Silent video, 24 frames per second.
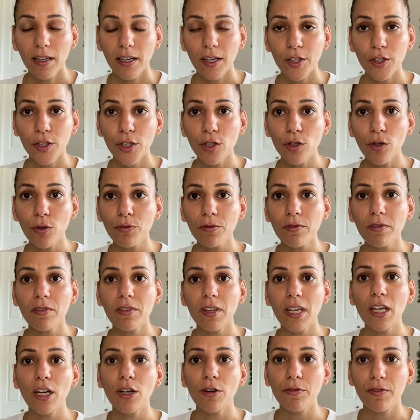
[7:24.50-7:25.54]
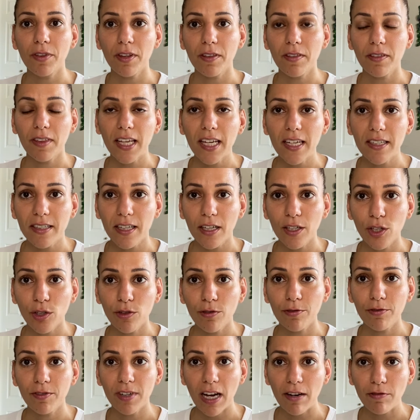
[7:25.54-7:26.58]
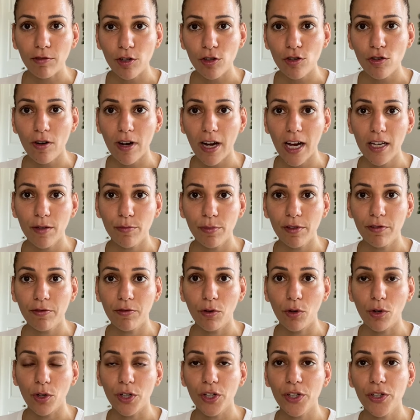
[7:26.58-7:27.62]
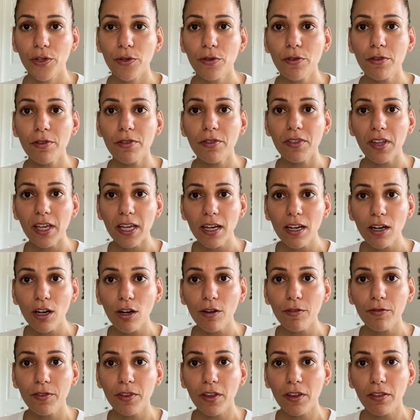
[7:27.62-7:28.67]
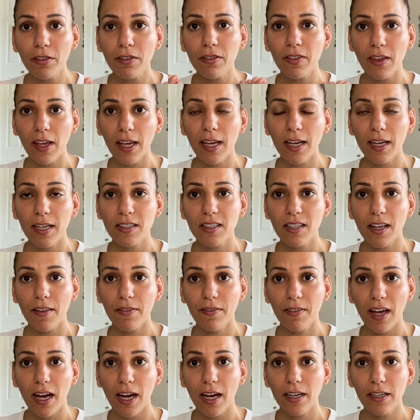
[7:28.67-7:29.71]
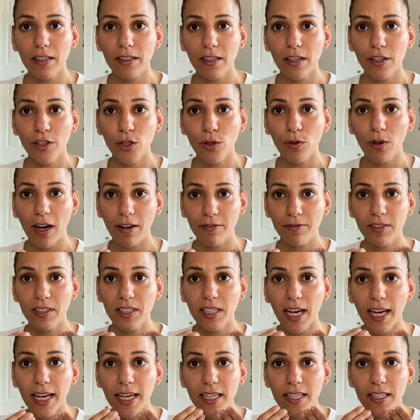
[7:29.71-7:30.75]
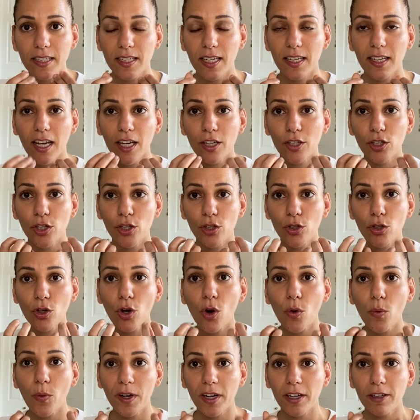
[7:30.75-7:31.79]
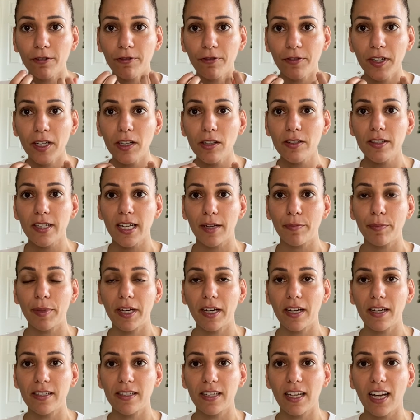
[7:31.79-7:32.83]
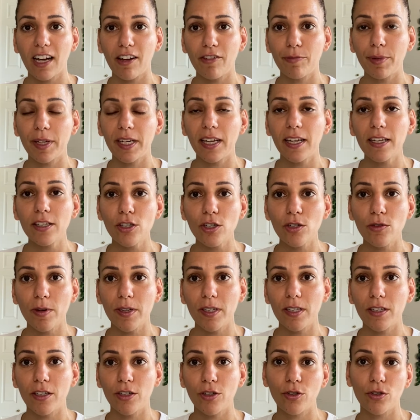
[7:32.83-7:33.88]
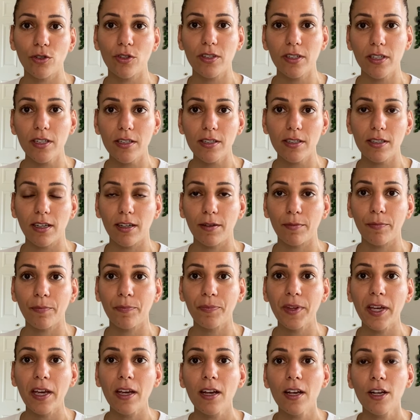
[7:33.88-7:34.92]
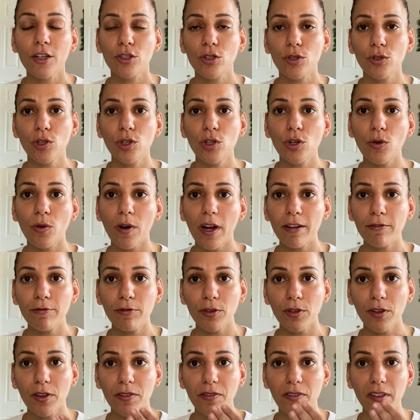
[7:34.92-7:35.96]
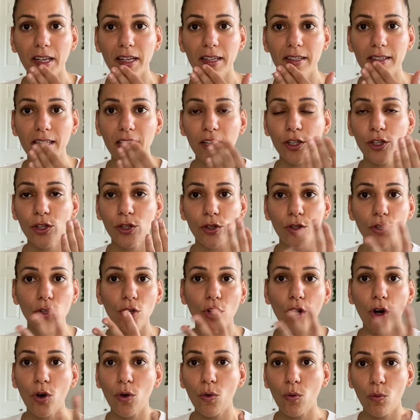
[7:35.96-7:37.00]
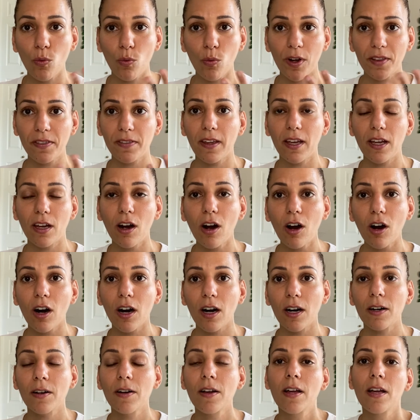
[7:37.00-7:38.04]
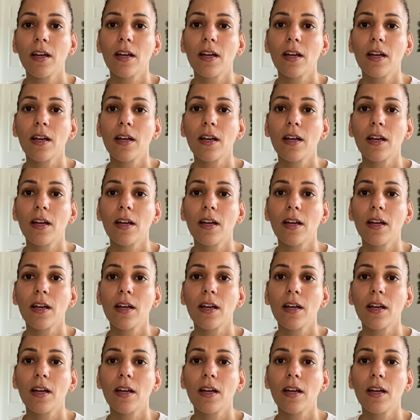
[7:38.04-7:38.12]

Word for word: you don't think of the things that you've never tried before. You think of the things that you have tasted and you know what it feels like because they have been integrated in your system. So you crave for the things that you know what they are.